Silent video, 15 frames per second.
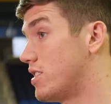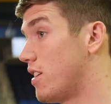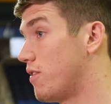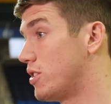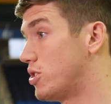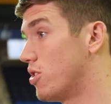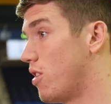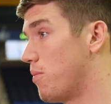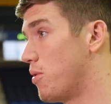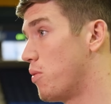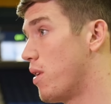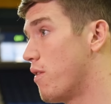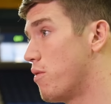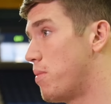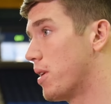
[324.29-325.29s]
that's definitely true. I mean,
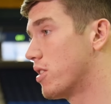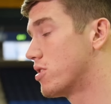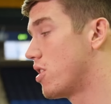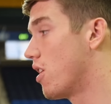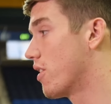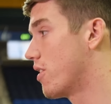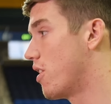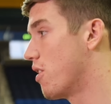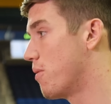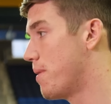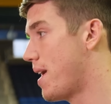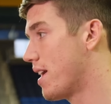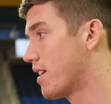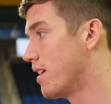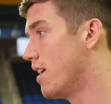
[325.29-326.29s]
we have a bigger target on our
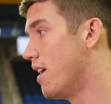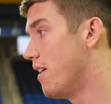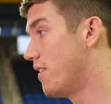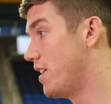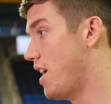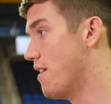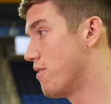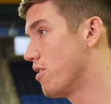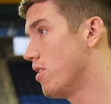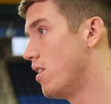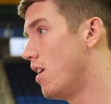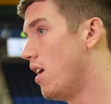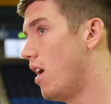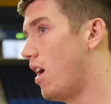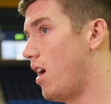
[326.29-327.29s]
back than ever,
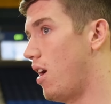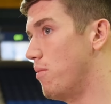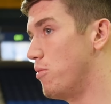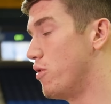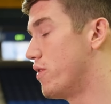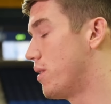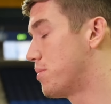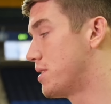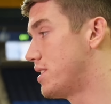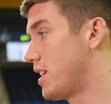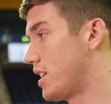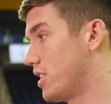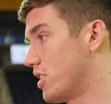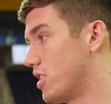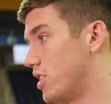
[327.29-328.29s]
moving up to
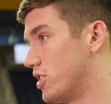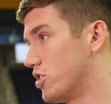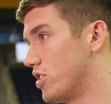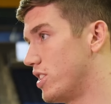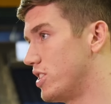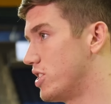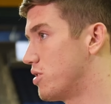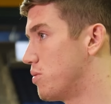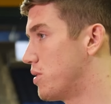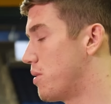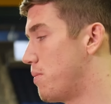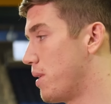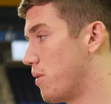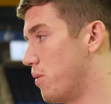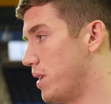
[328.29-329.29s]
second in the country, and just with the
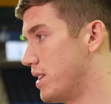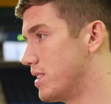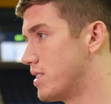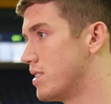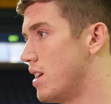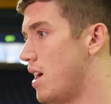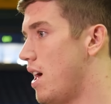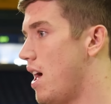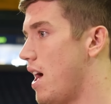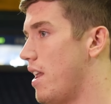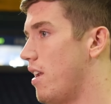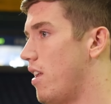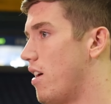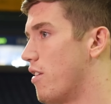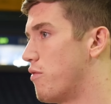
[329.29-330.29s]
big wins
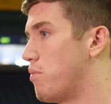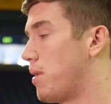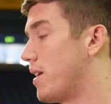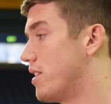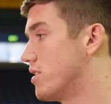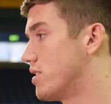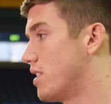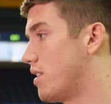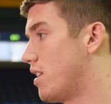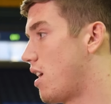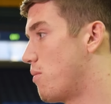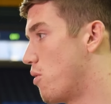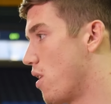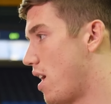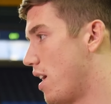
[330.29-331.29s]
and a lot of players getting a
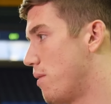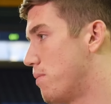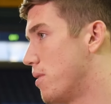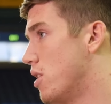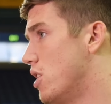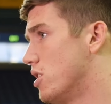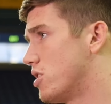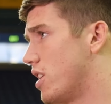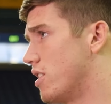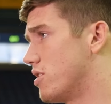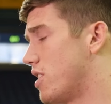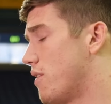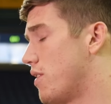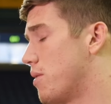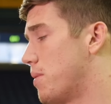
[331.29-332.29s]
lot more hype. So yeah,
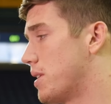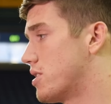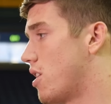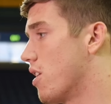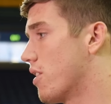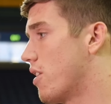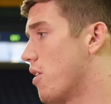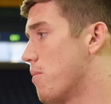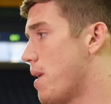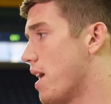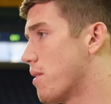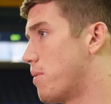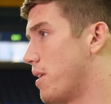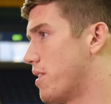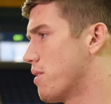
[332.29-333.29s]
there's definitely a big target on our
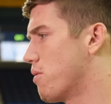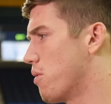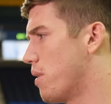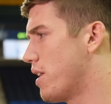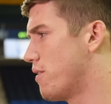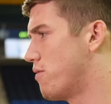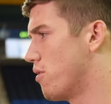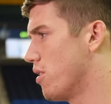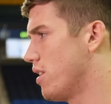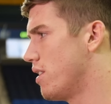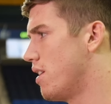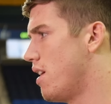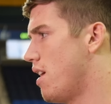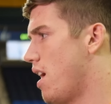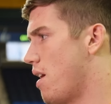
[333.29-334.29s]
back, but I think we're ready for it,
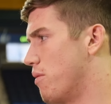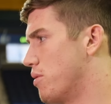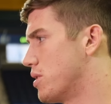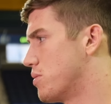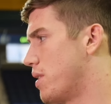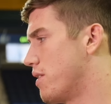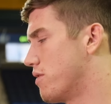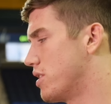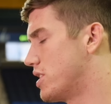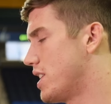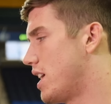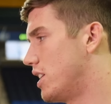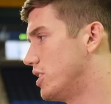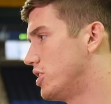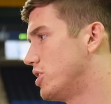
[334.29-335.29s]
and we're just ready for the
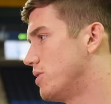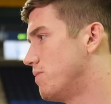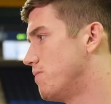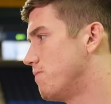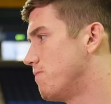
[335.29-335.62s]
challenge.